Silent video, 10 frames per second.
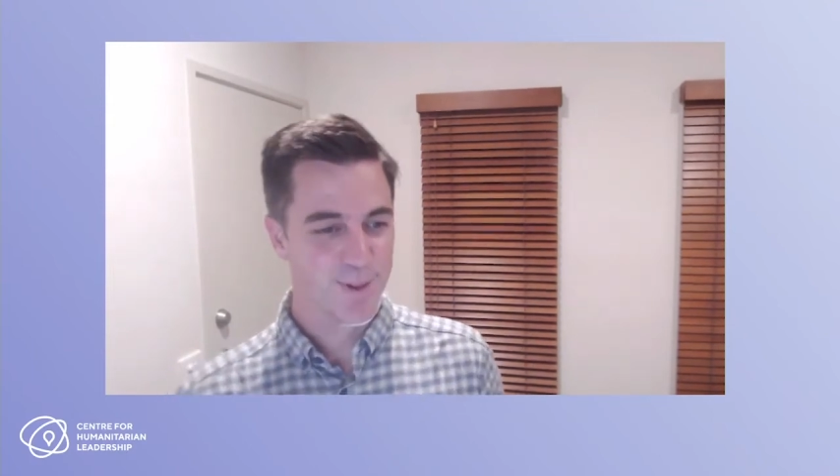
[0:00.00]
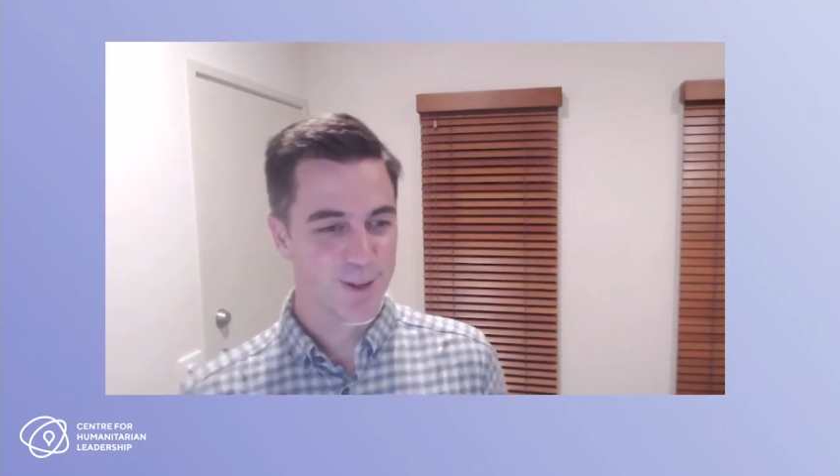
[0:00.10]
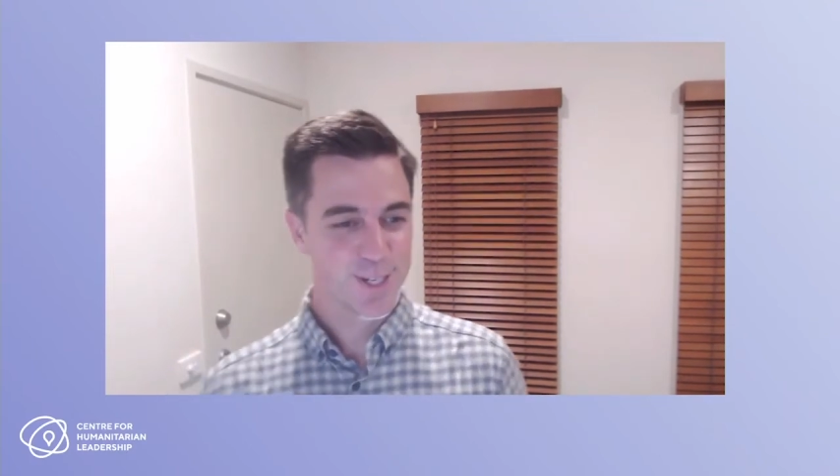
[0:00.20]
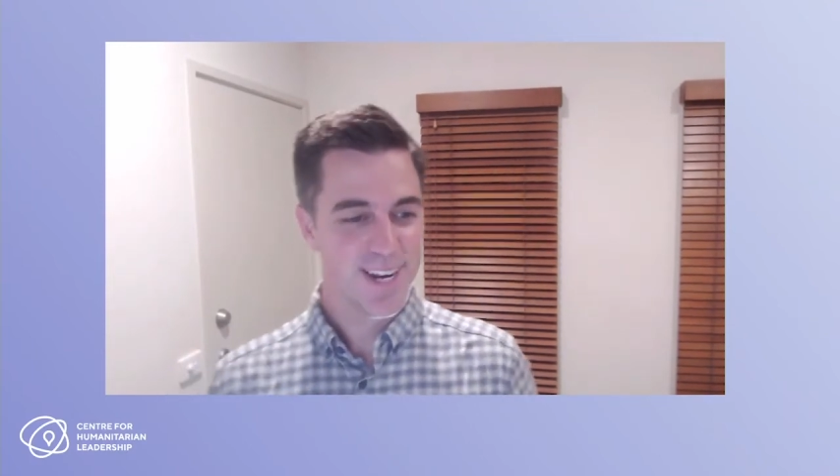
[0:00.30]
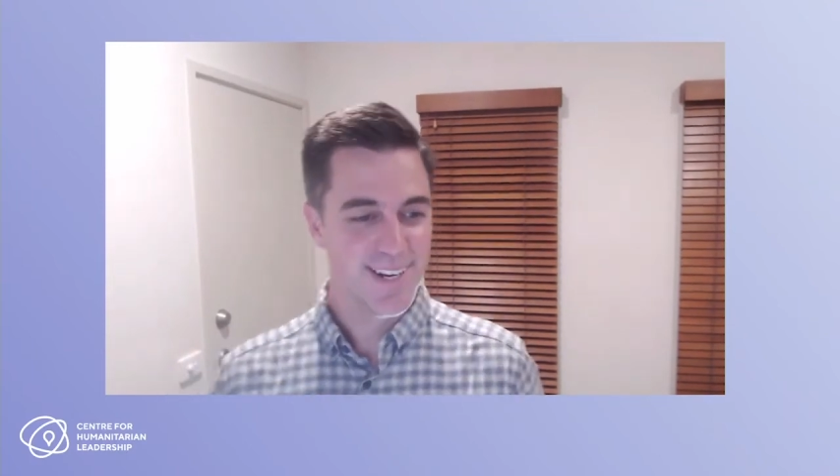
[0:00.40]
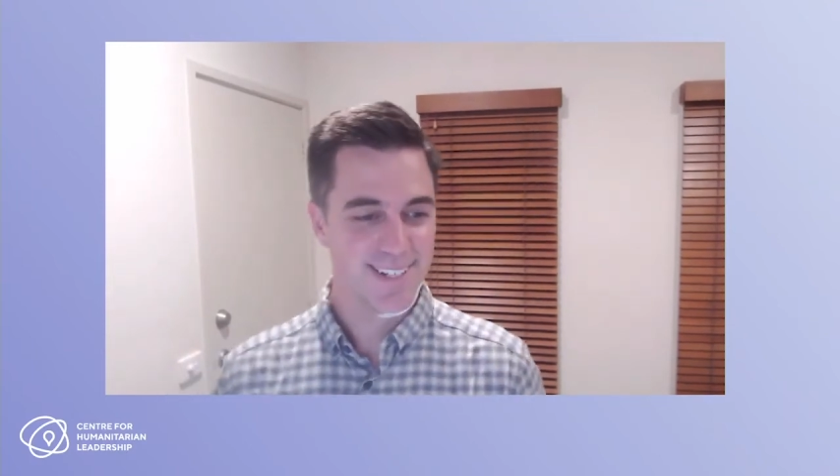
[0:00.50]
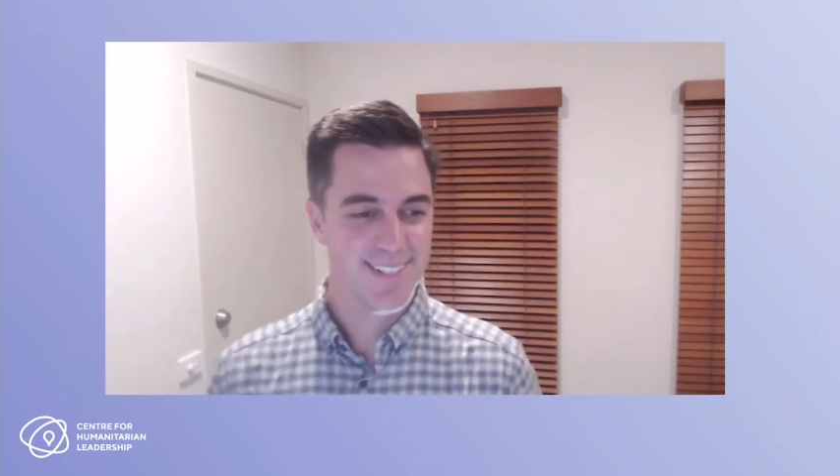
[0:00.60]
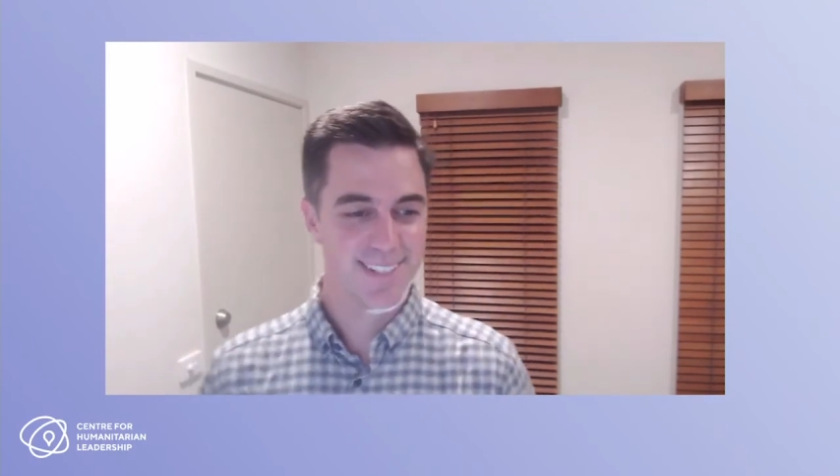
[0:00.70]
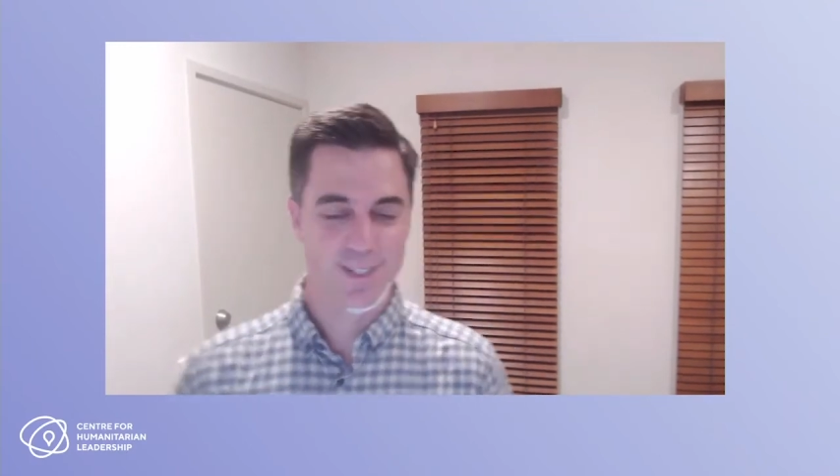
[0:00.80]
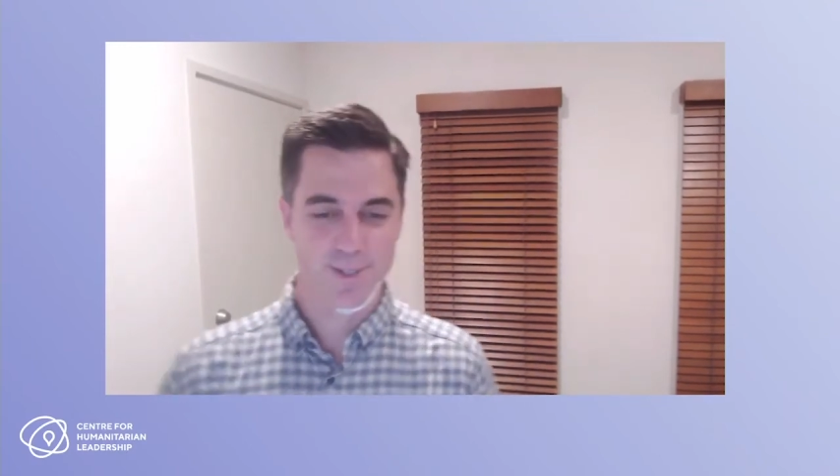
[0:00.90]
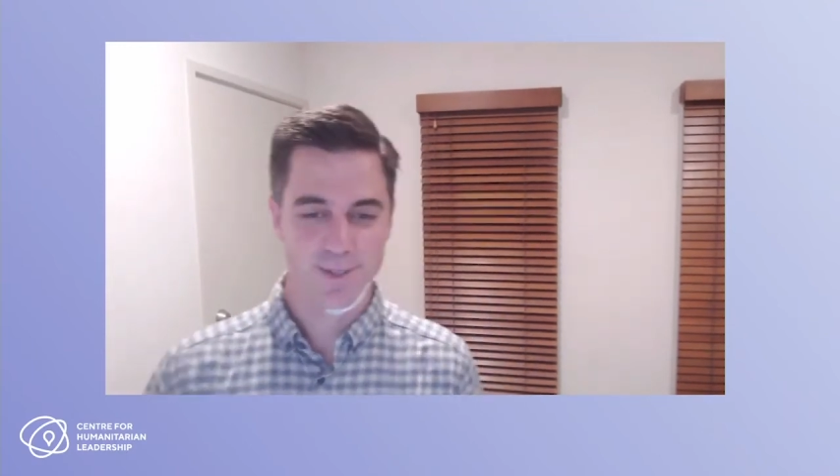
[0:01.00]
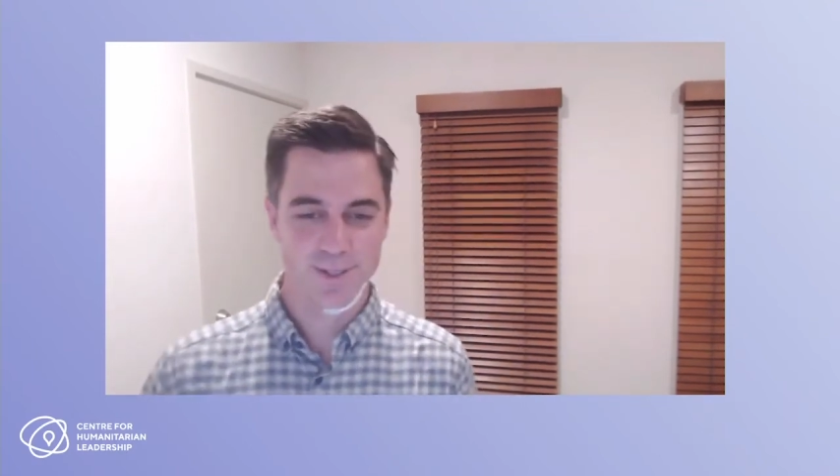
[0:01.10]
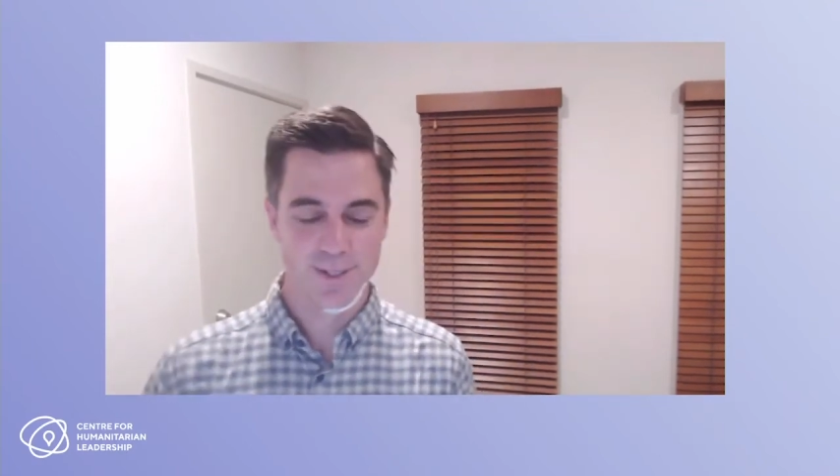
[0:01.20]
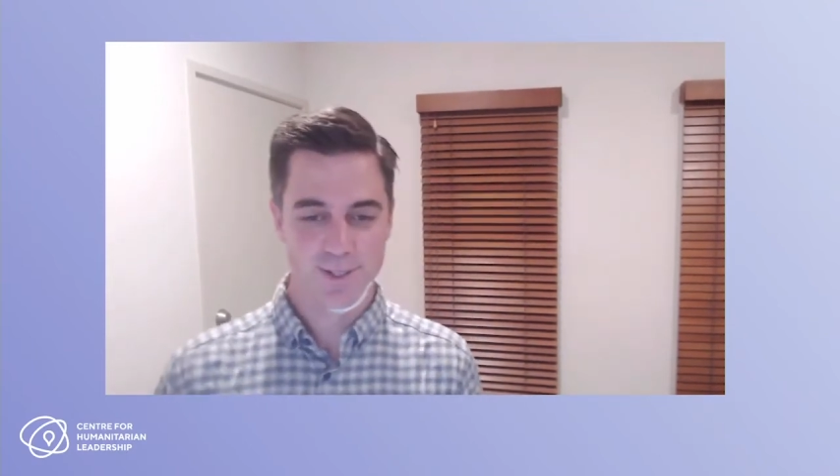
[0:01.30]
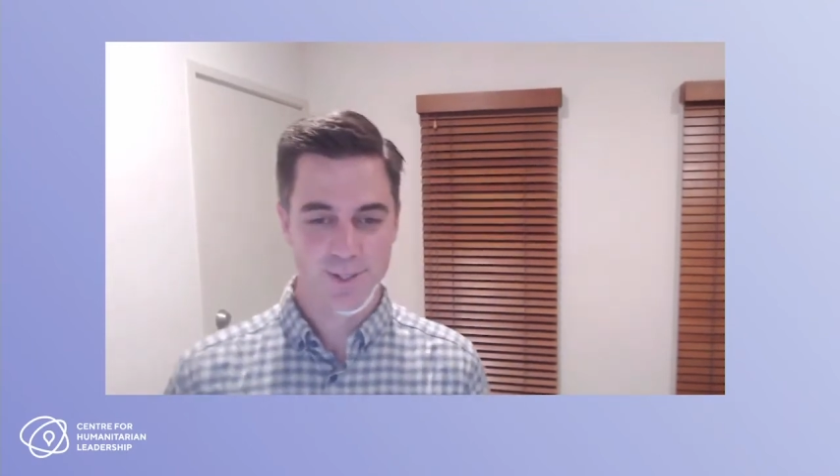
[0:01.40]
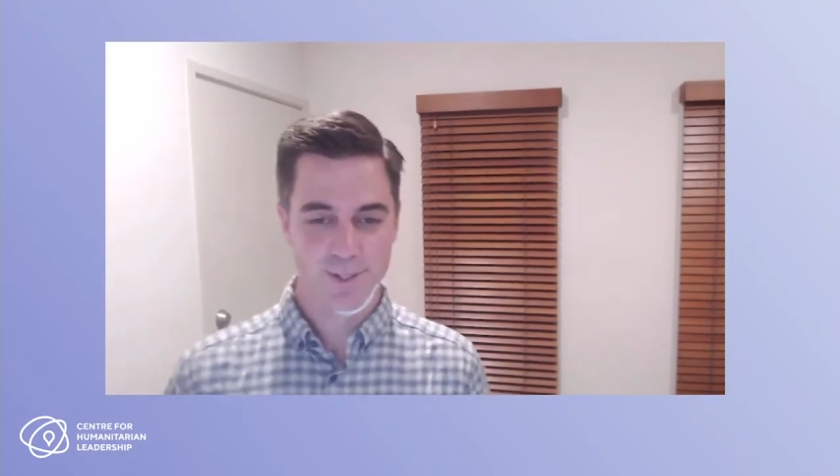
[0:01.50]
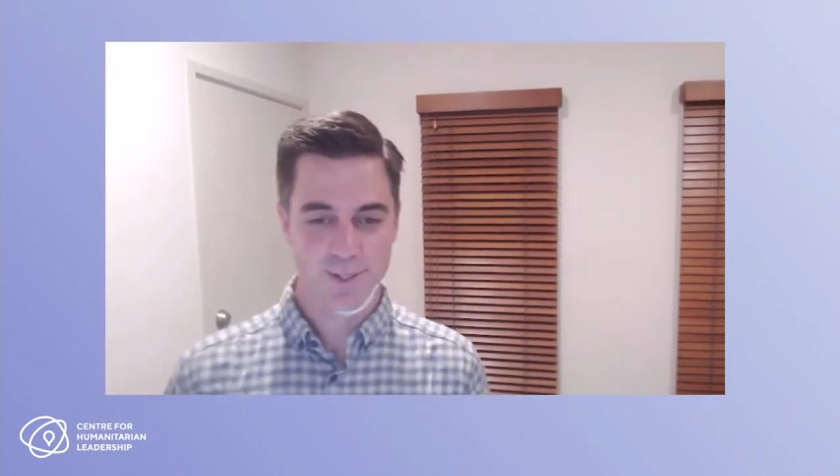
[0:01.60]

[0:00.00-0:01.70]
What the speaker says: Blockchain is the solution to